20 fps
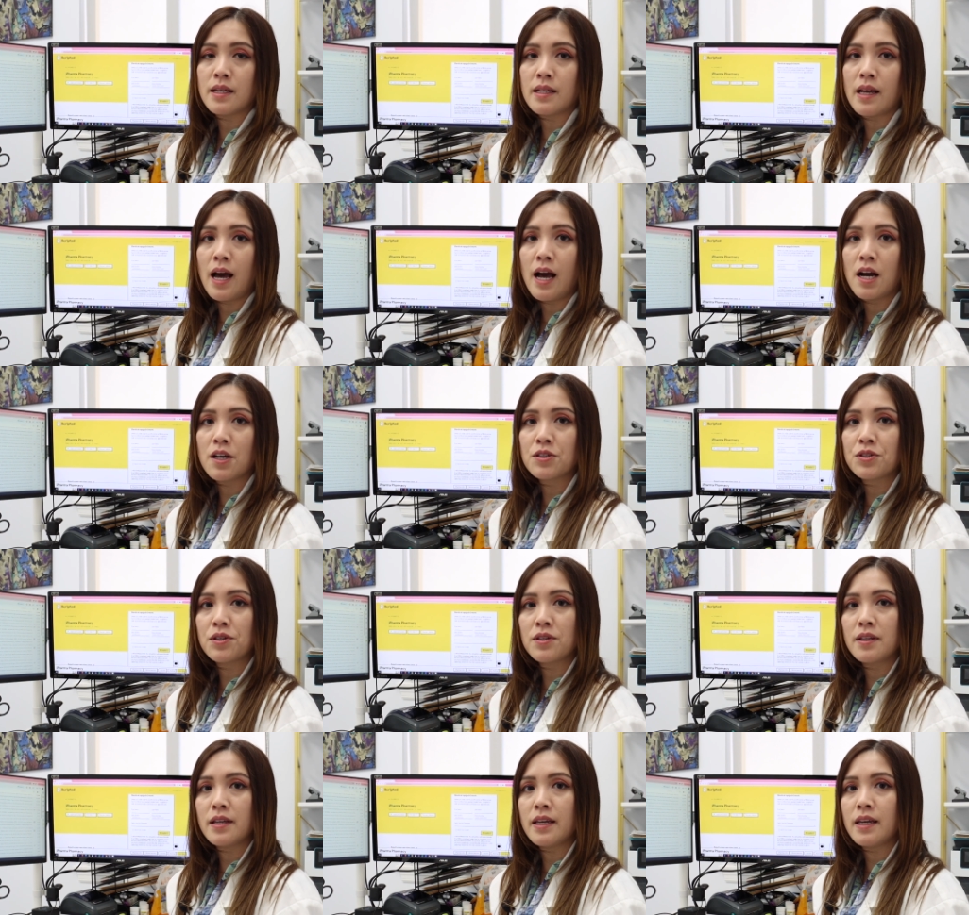and
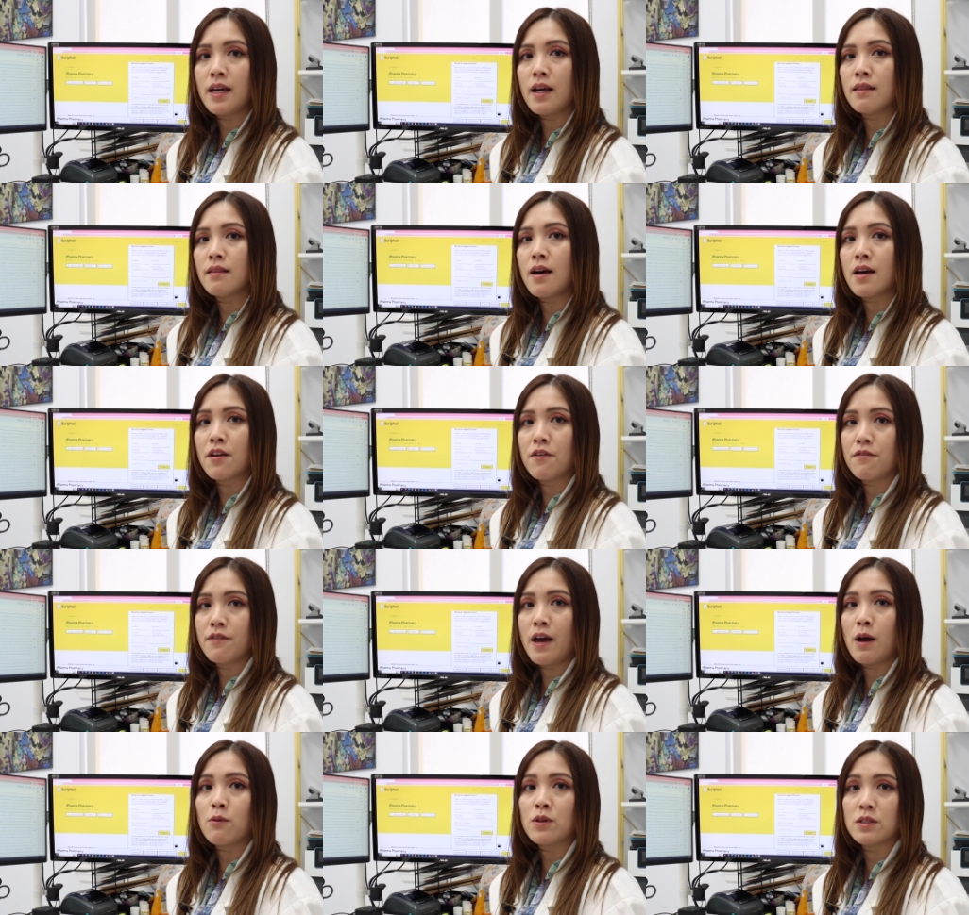actually a lot
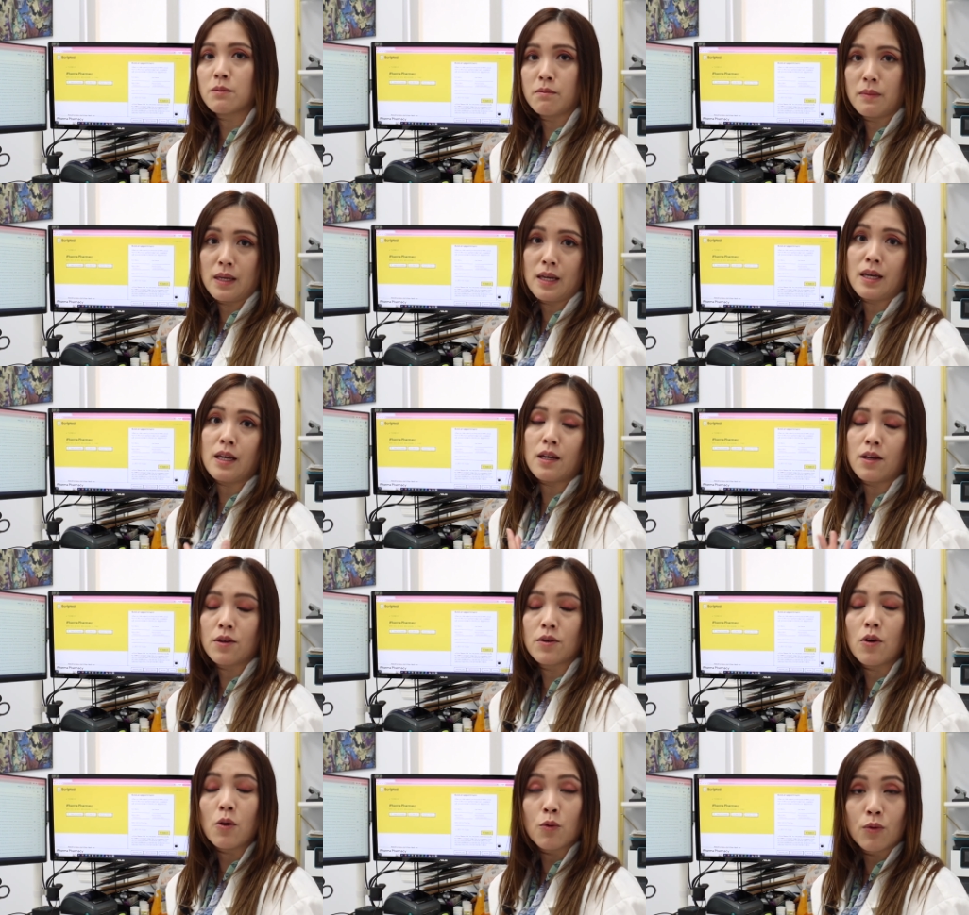of that was me,
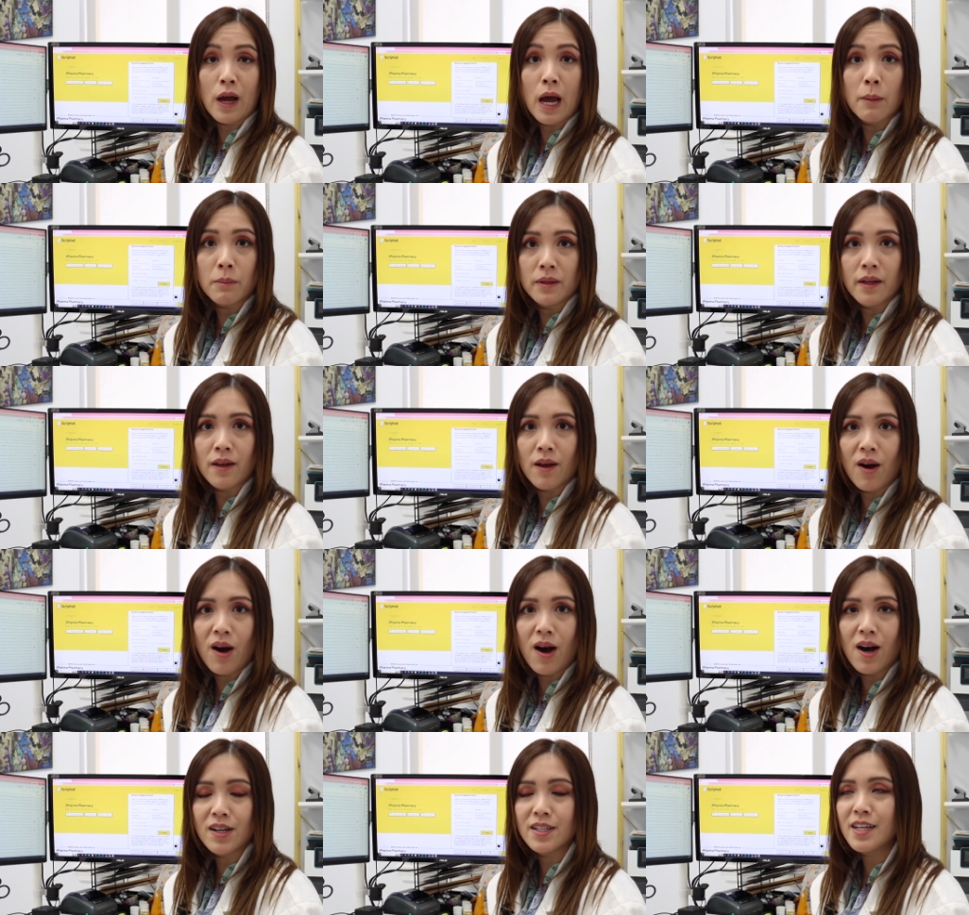you know, rambling
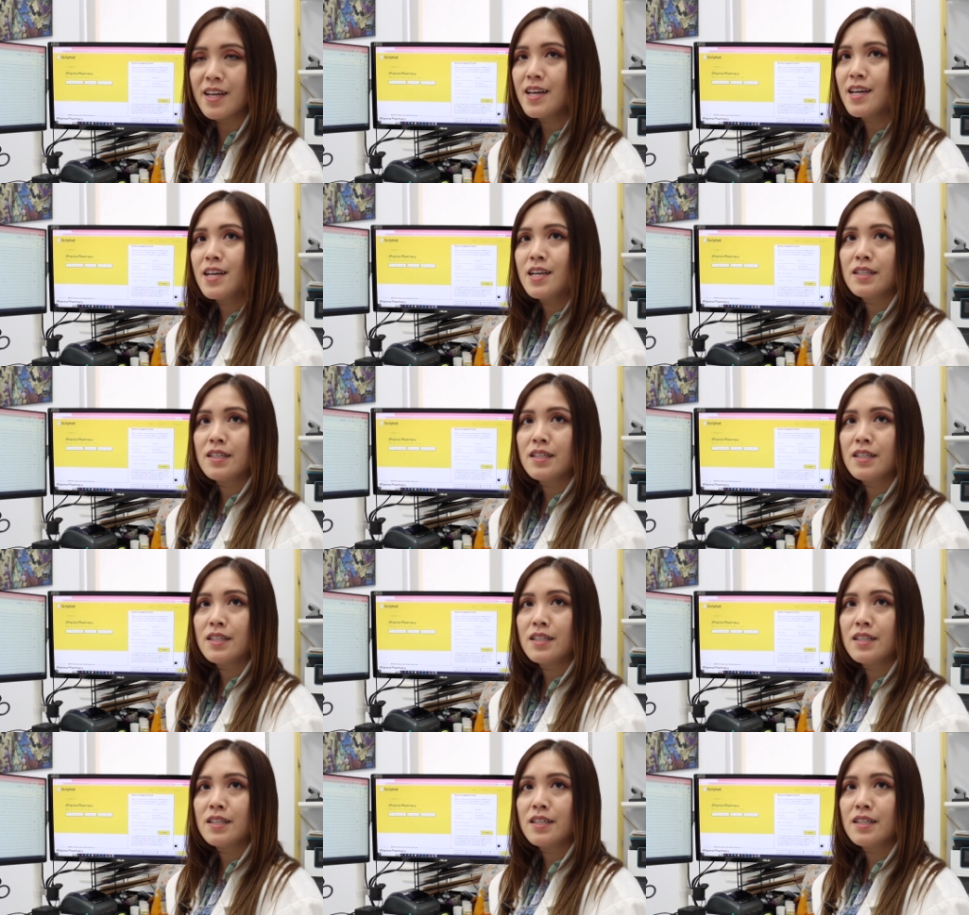on.